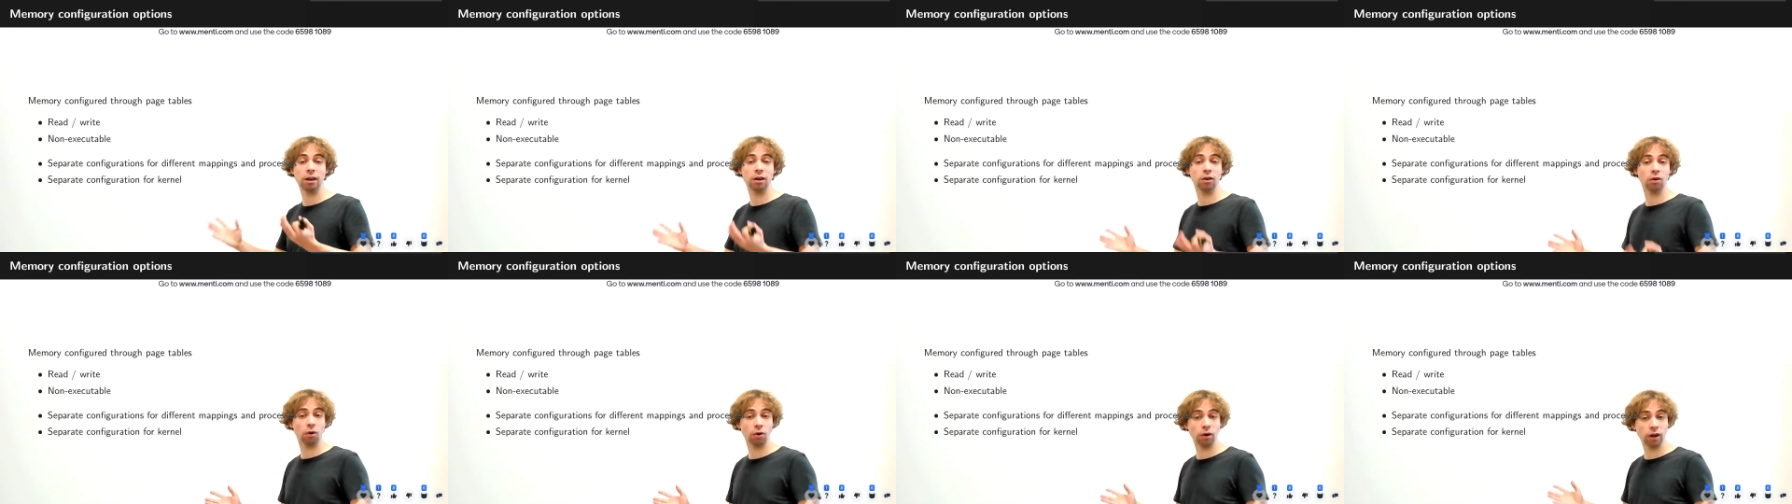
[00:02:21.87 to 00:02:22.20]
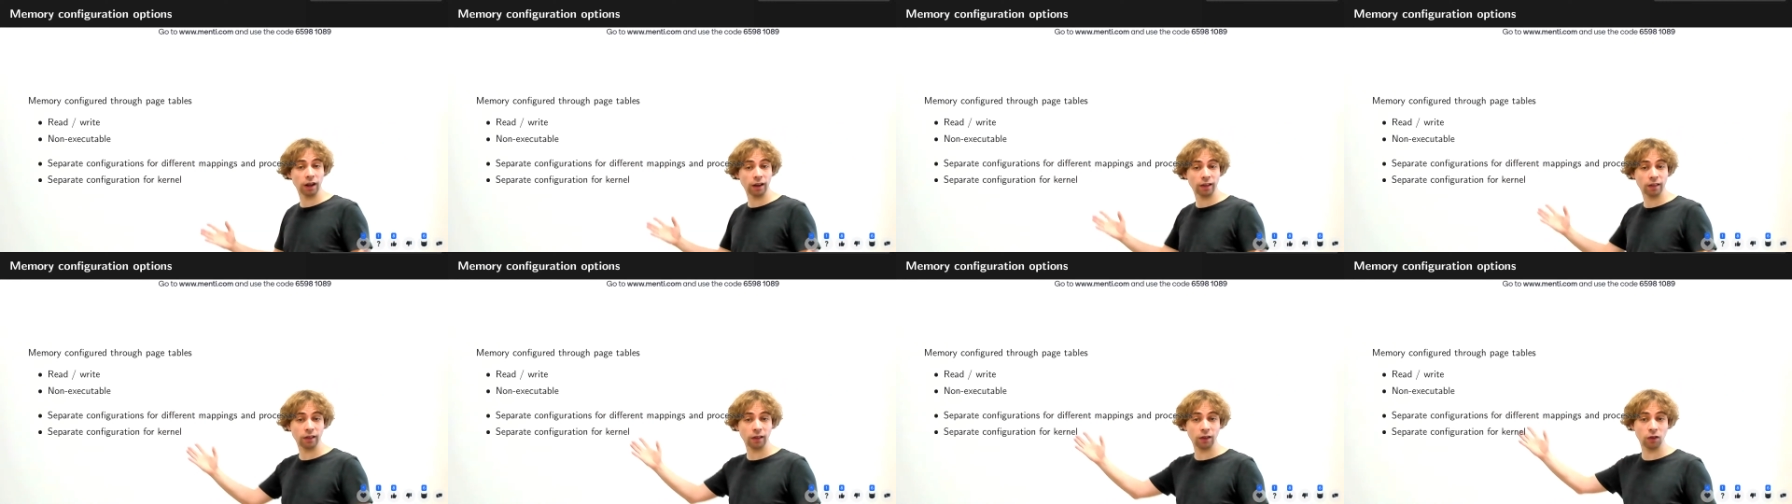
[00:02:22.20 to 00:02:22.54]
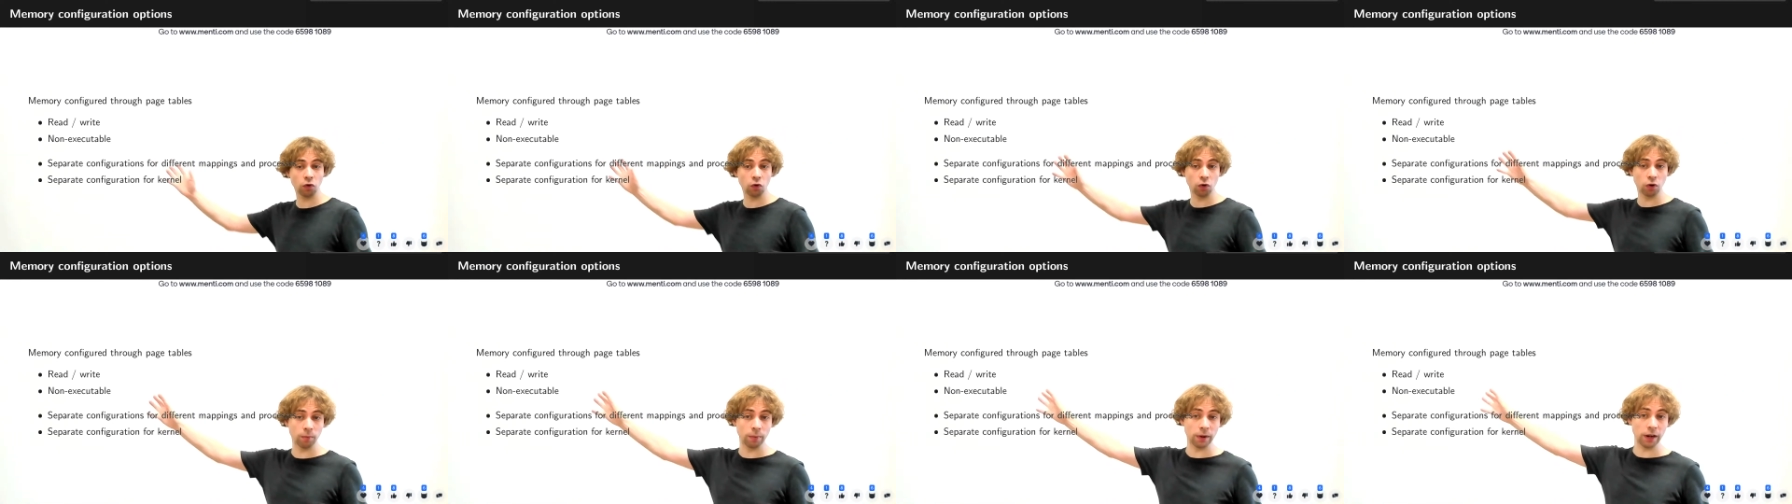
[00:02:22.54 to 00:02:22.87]

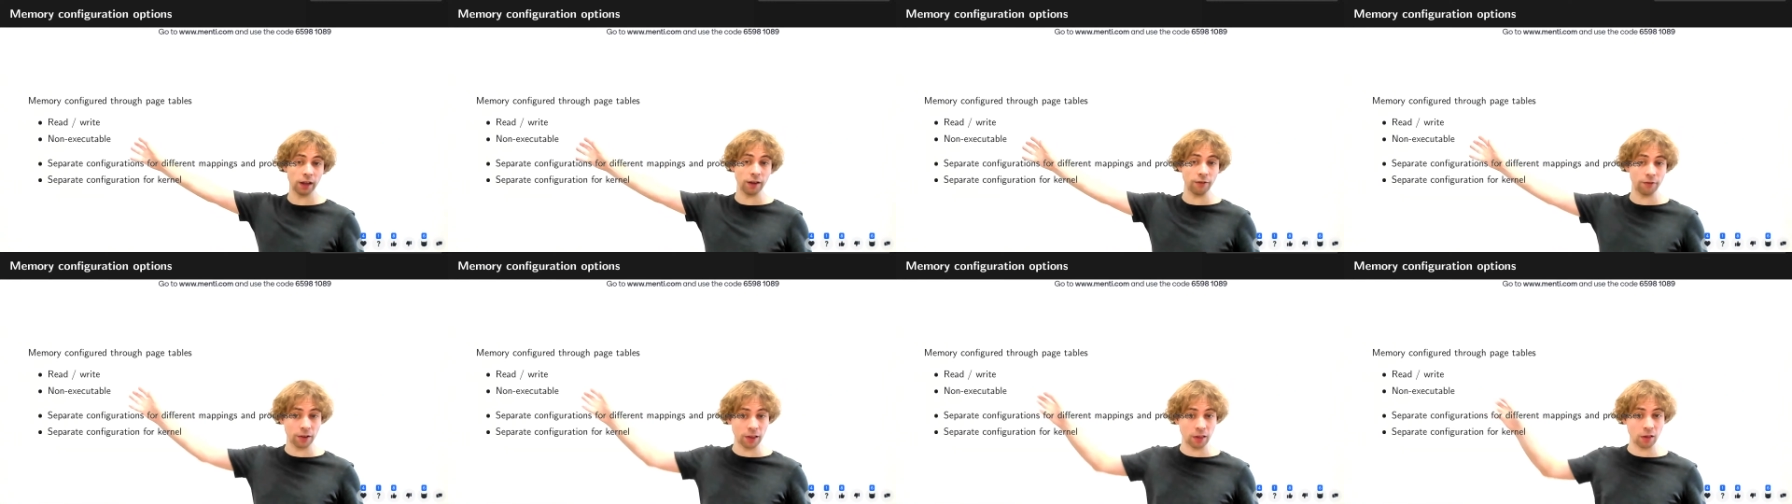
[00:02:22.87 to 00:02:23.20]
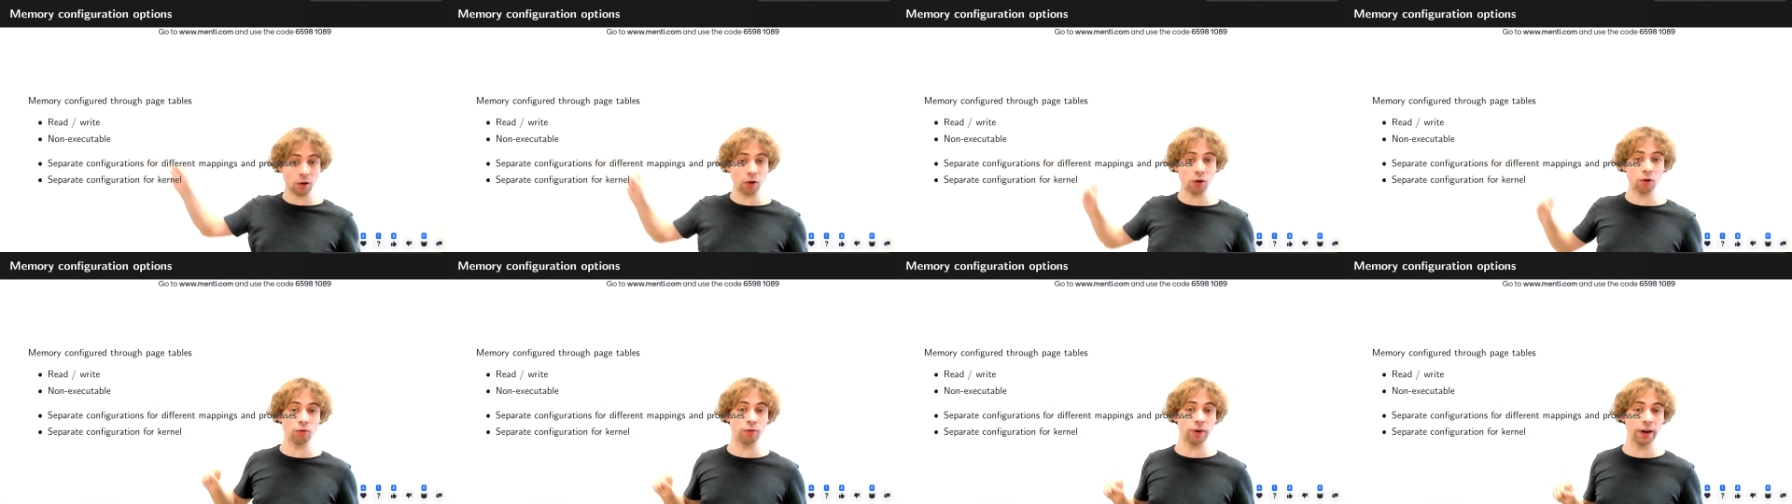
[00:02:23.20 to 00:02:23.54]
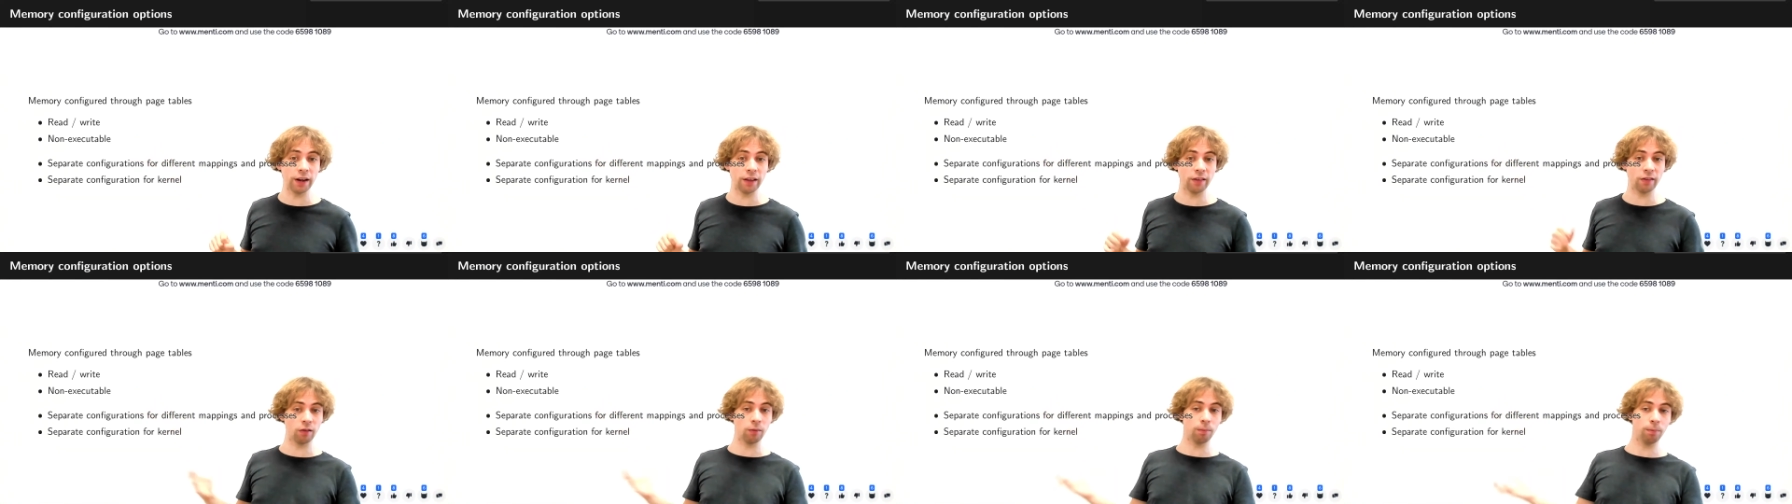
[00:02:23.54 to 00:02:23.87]
non-executable if it's
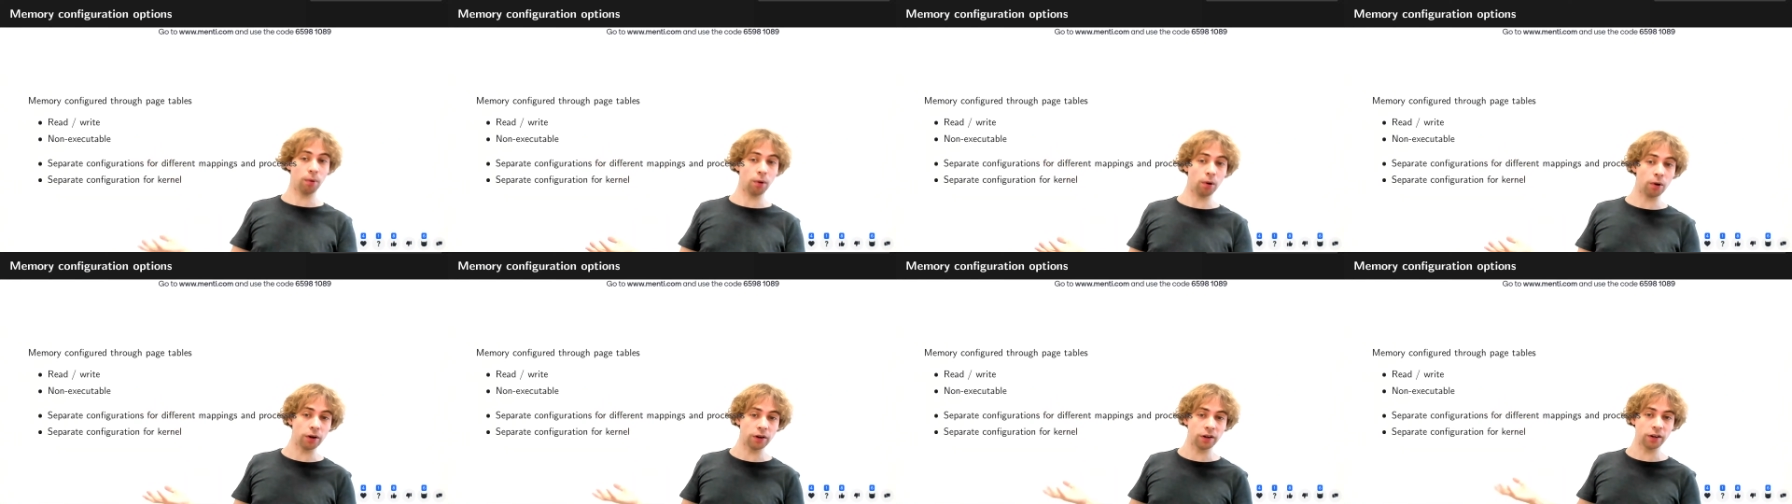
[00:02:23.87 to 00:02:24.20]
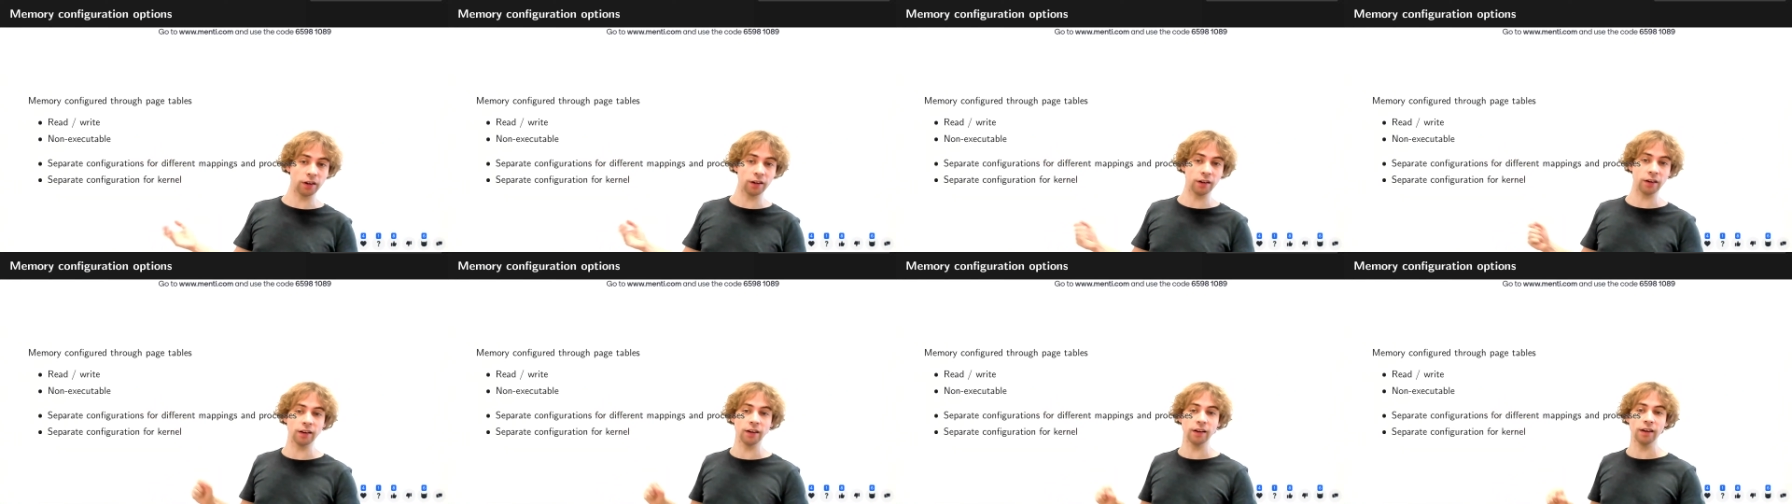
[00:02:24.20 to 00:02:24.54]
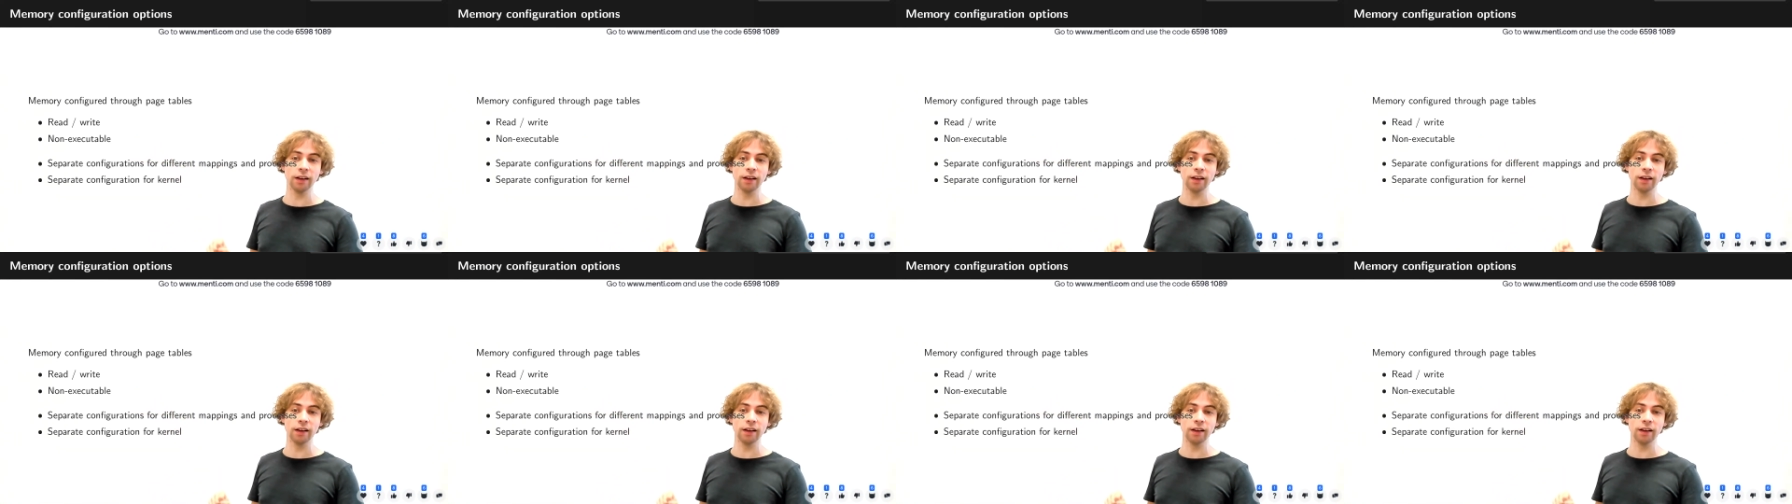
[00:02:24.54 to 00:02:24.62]
already supported